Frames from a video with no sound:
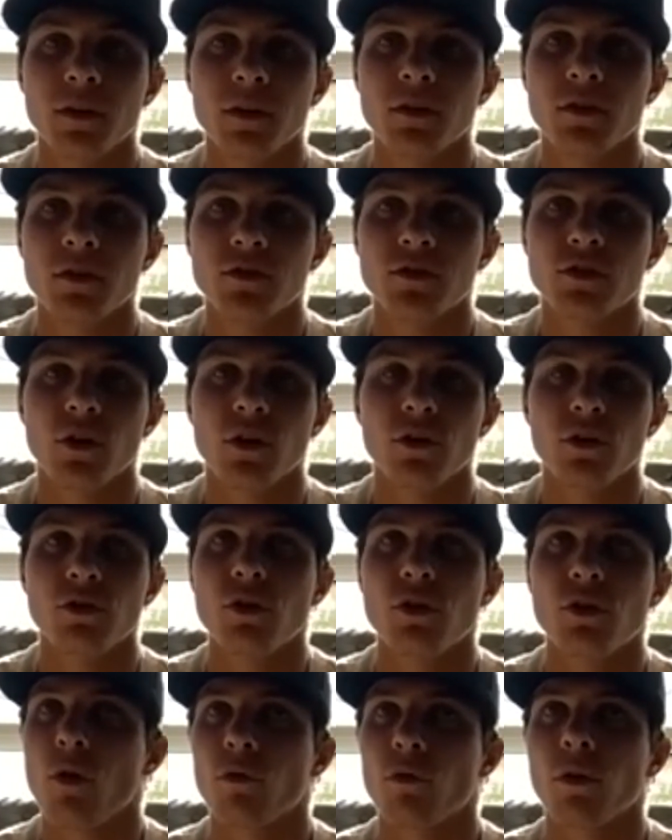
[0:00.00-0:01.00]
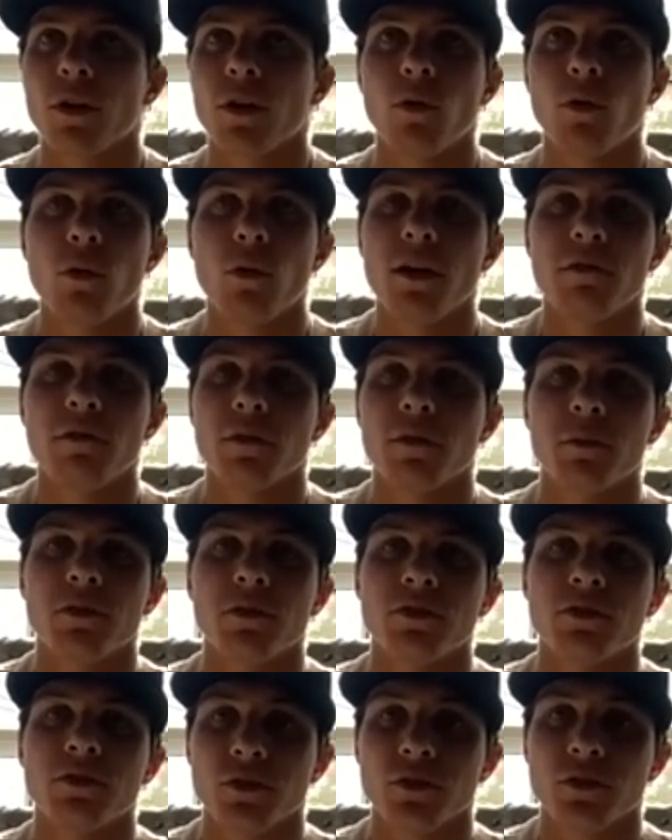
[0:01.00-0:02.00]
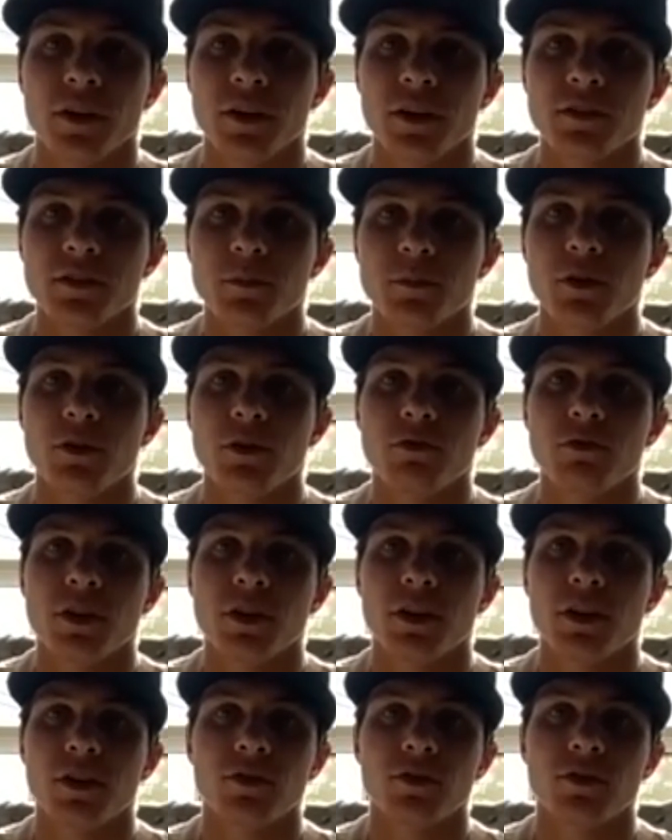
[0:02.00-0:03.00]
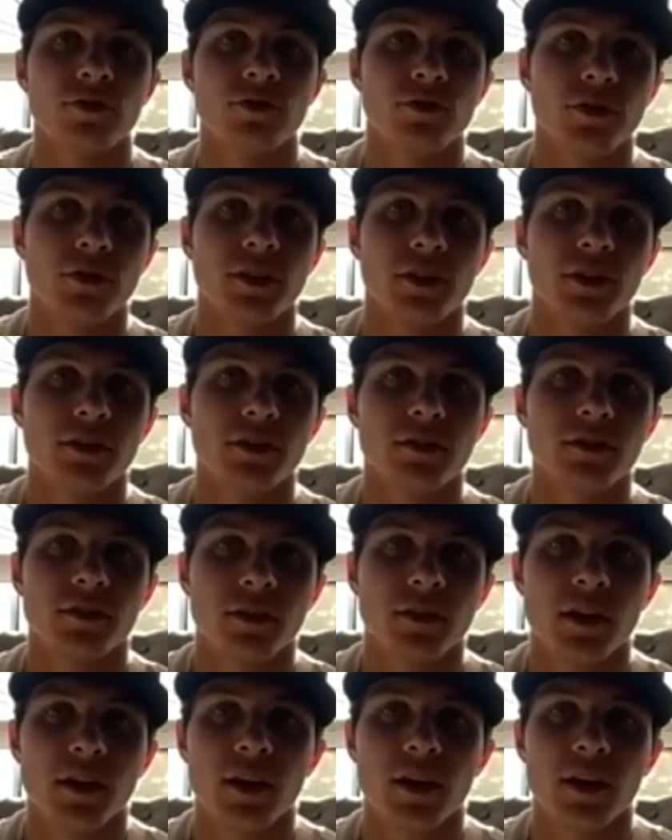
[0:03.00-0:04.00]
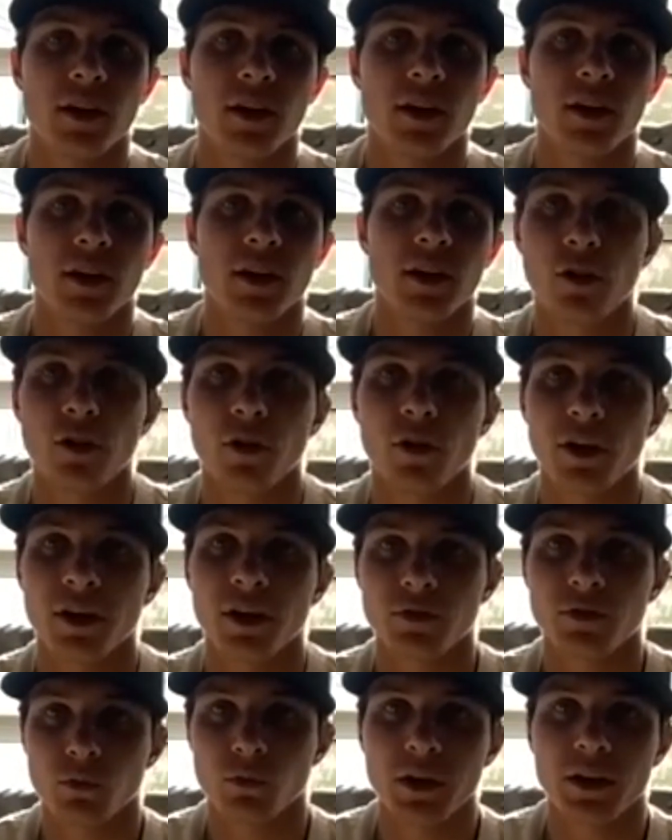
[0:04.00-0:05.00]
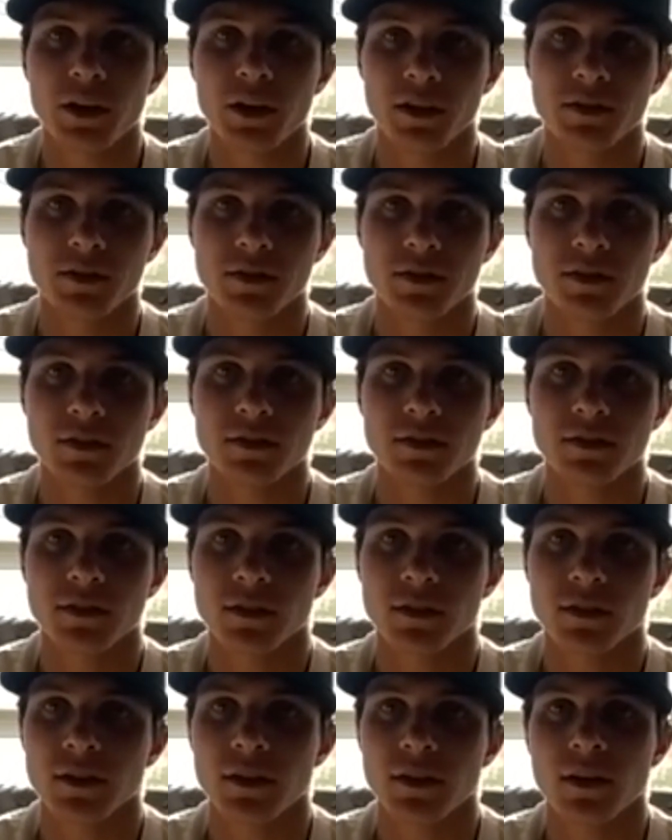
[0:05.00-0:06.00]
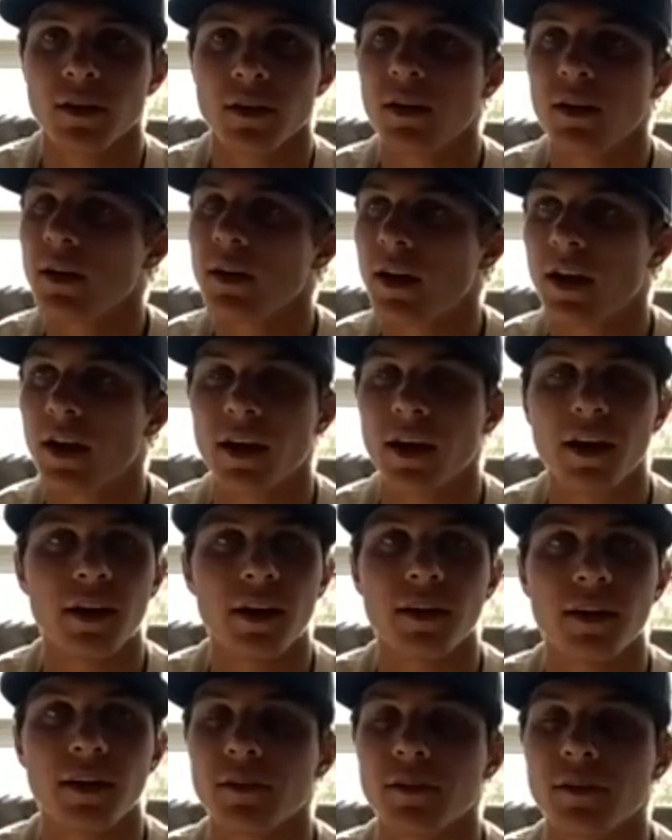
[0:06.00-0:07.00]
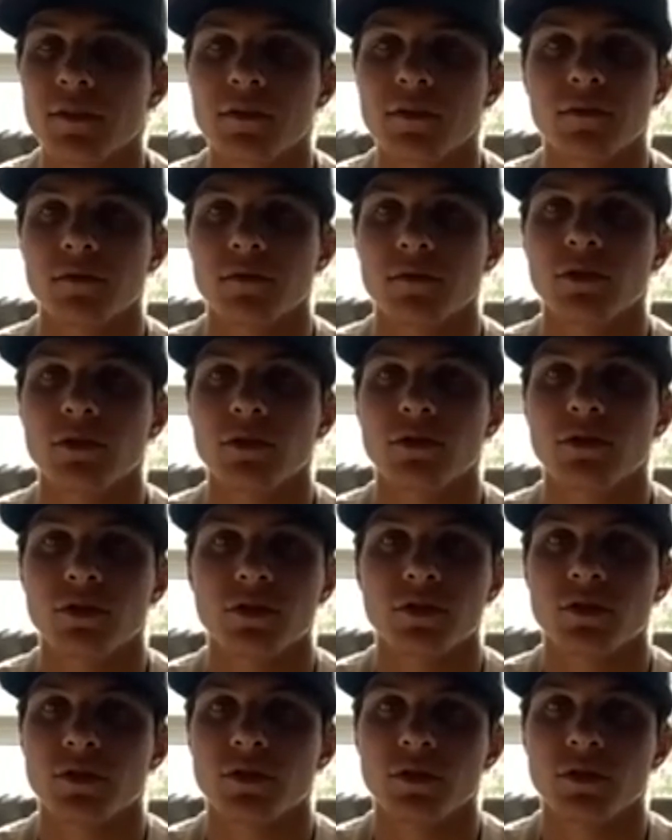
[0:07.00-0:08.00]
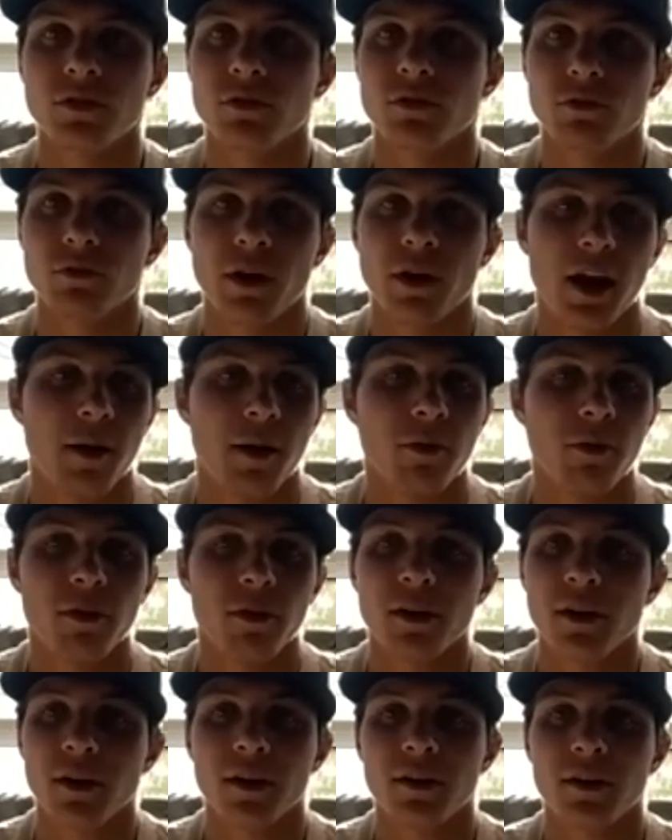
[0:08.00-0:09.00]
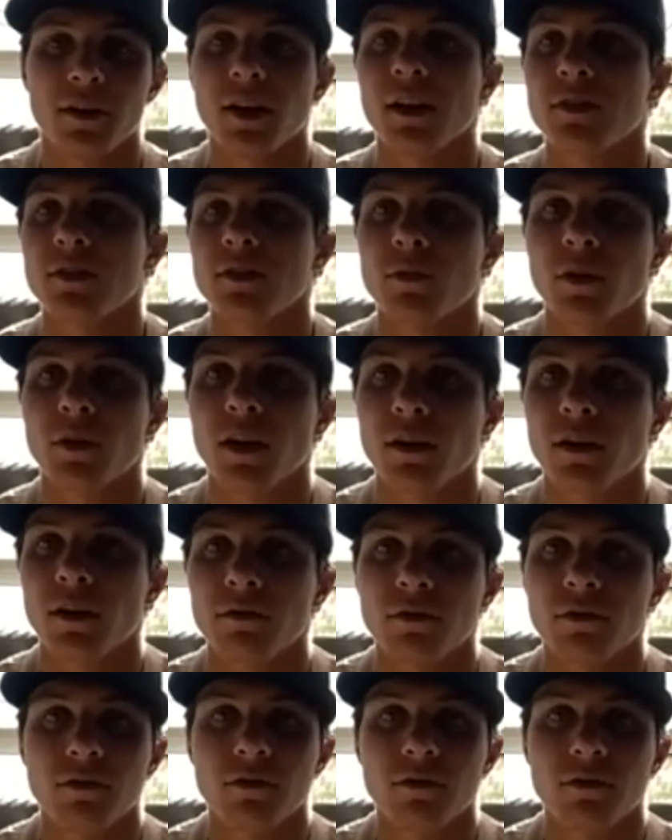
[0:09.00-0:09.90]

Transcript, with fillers: So you don't run away from your strengths, but you take your strengths and you go to his weaknesses, and you just you hammer it, and that's what I've